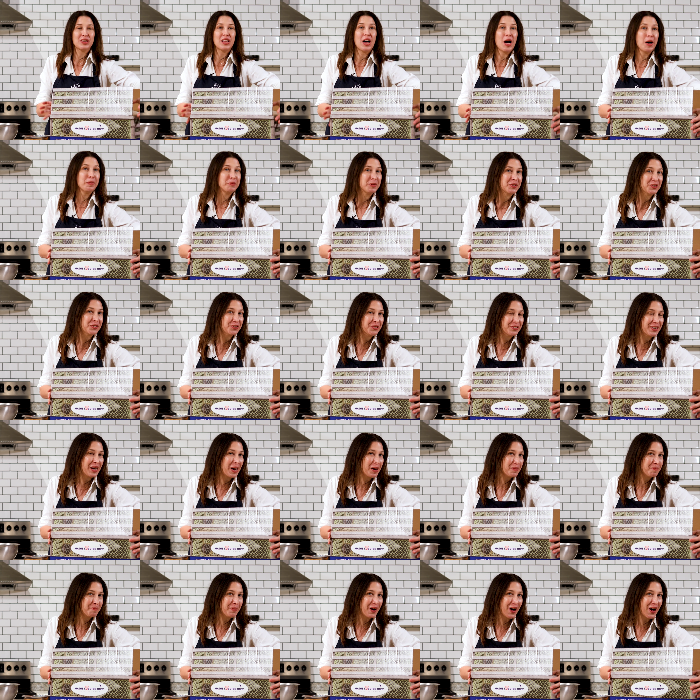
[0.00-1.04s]
lobster
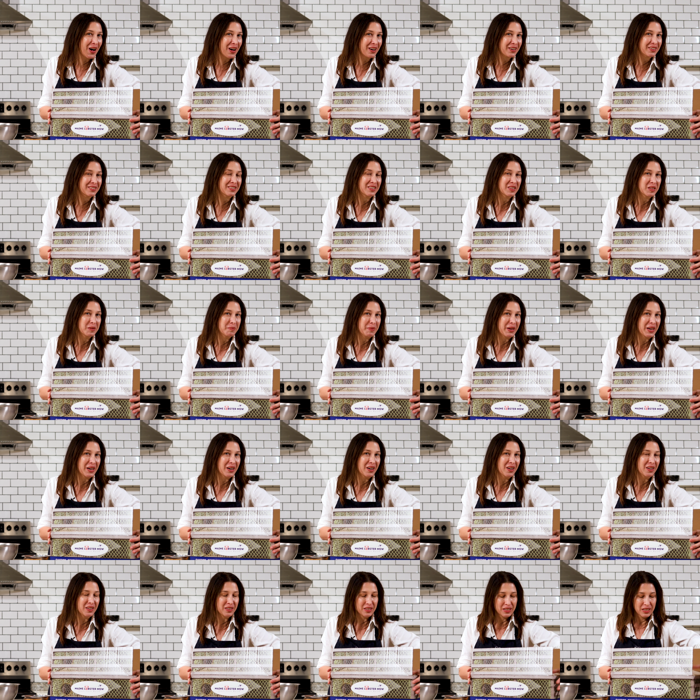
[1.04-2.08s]
trap box in the
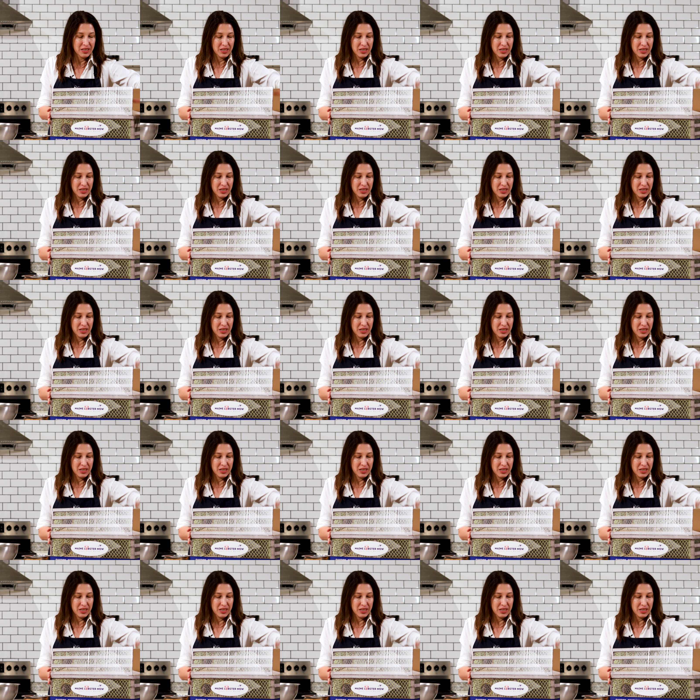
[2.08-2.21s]
mail,